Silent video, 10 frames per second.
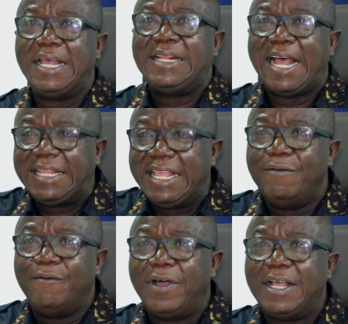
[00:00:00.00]
and that
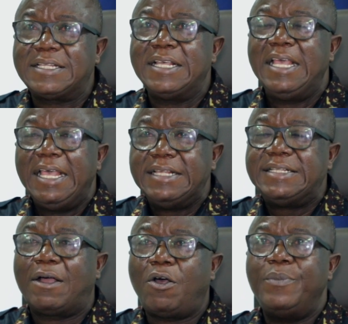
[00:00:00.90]
invoice is
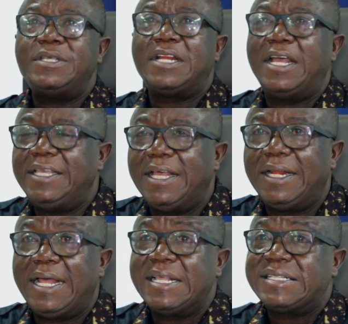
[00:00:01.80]
the Commissioner
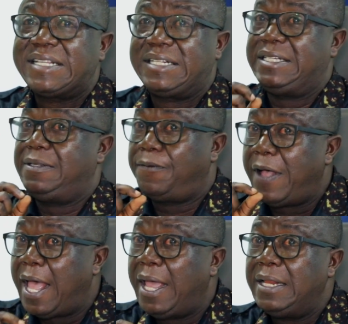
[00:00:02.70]
General
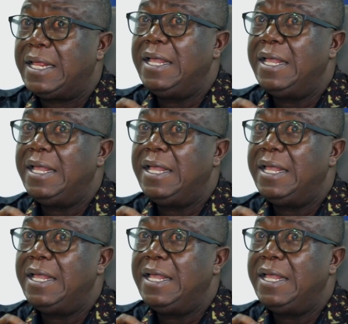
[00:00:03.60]
certified